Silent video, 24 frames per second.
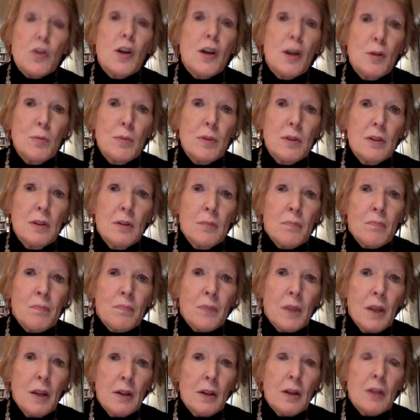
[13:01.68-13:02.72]
trauma
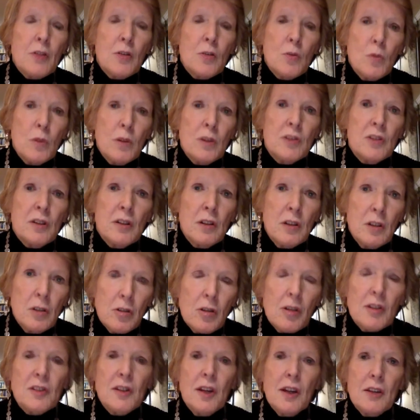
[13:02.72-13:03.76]
in other words, it
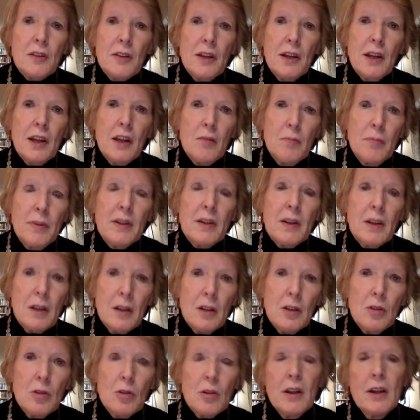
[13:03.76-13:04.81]
looks like they have been
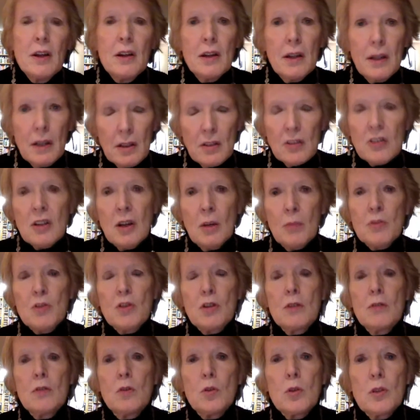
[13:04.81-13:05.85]
killed in some
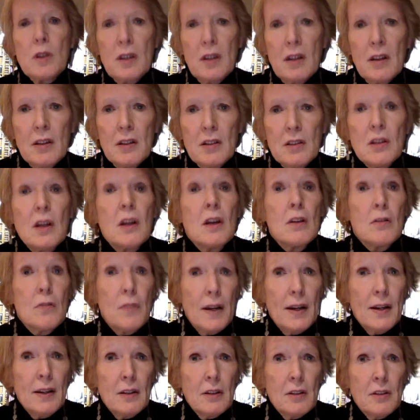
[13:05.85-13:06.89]
sort of organized
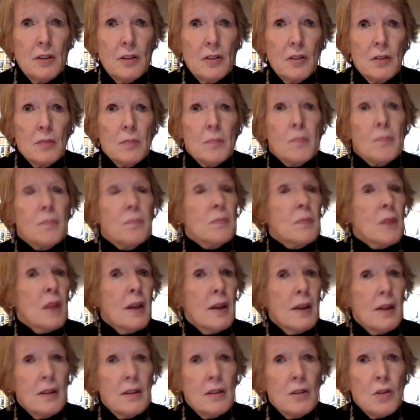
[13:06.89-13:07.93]
violence.
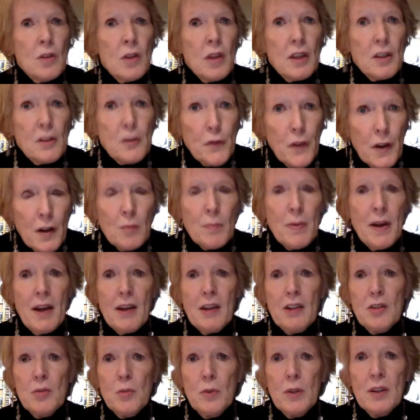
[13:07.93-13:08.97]
And as far
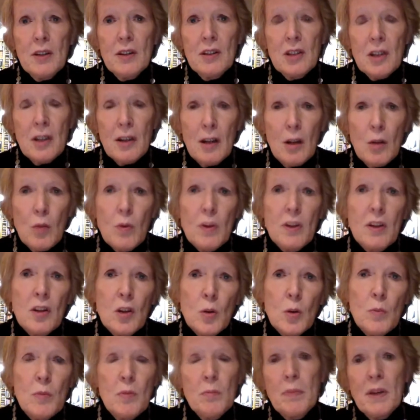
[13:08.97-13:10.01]
back as we can tell, when
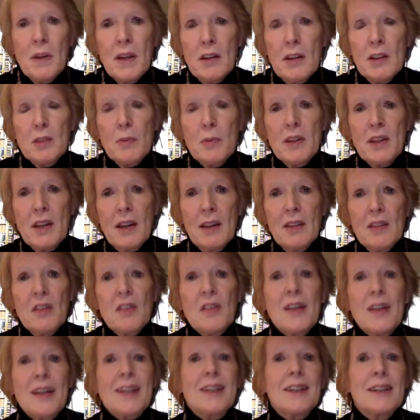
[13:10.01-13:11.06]
human beings began
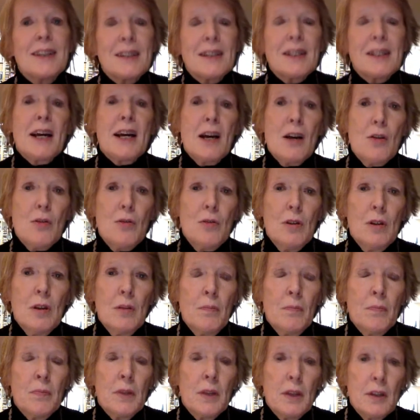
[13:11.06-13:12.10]
settling down
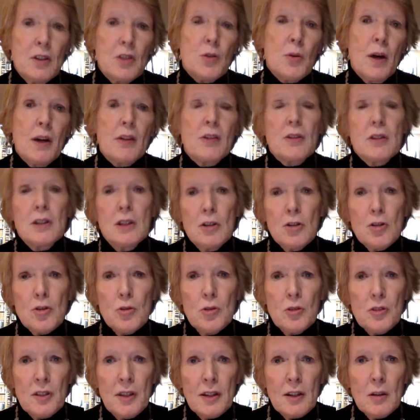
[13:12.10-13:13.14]
into
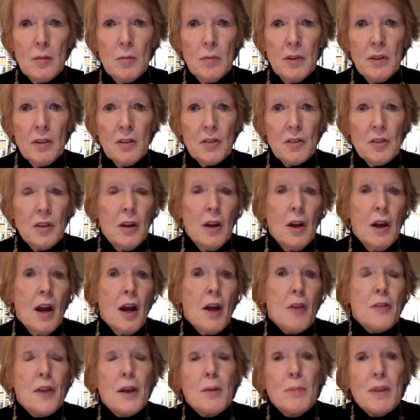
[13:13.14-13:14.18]
agricultural settlements,
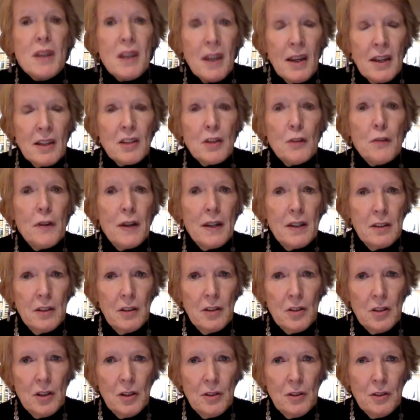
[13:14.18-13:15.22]
they began to fight
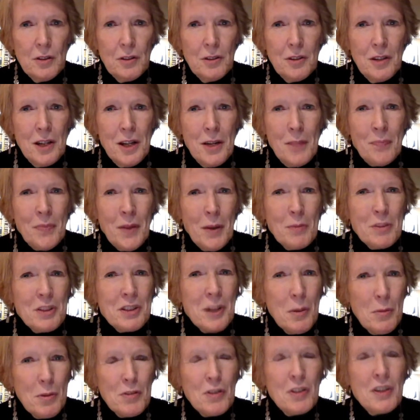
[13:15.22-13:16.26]
each other. And
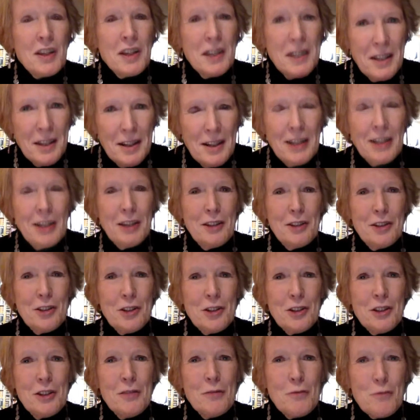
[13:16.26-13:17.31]
some of the
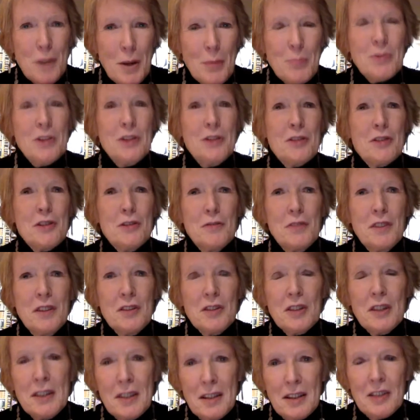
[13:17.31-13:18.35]
earliest remnants of
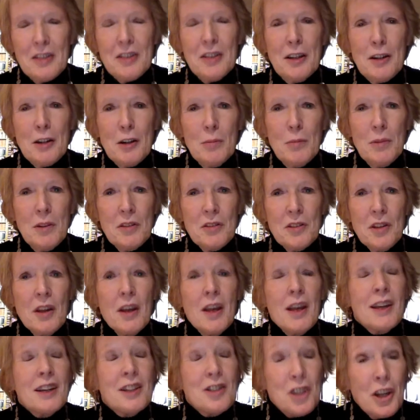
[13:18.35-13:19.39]
these early settlements
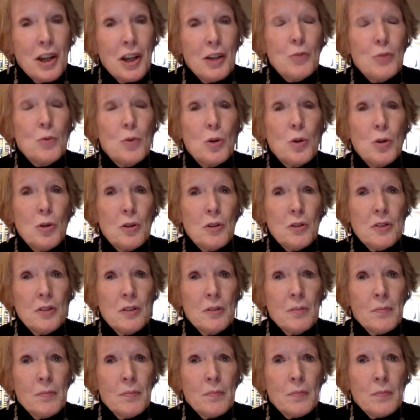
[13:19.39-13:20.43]
contain
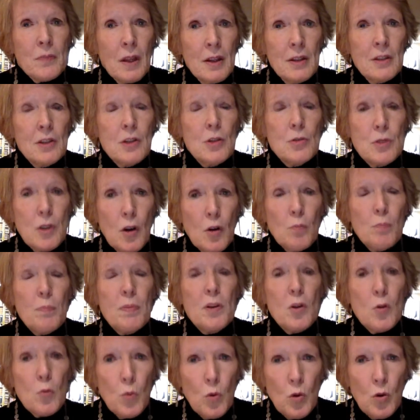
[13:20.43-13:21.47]
walls, and you don't
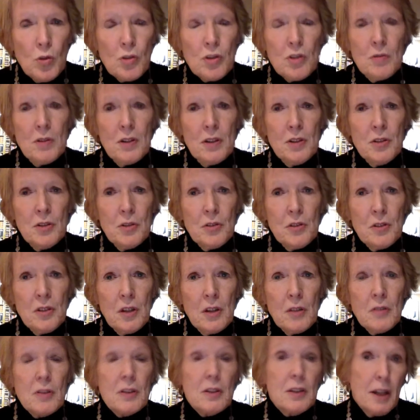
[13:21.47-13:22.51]
build walls around
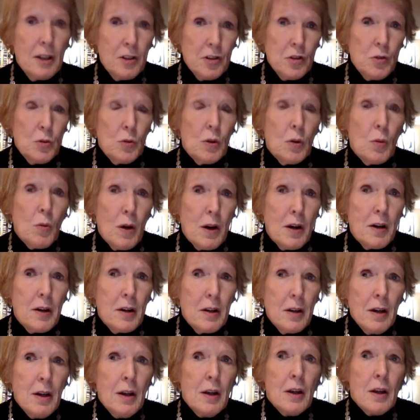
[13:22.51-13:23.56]
yourselves unless you are
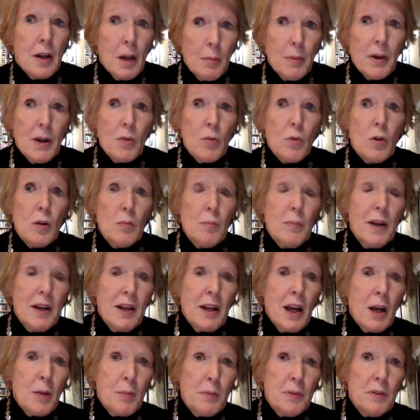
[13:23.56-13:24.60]
worried about what might
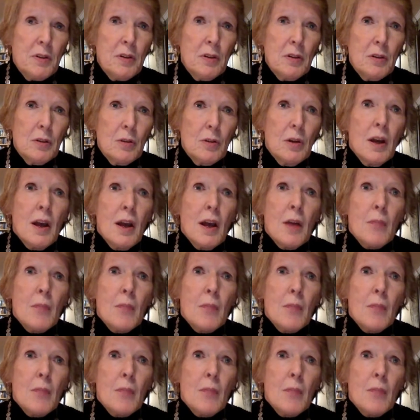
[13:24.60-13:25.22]
happen to you.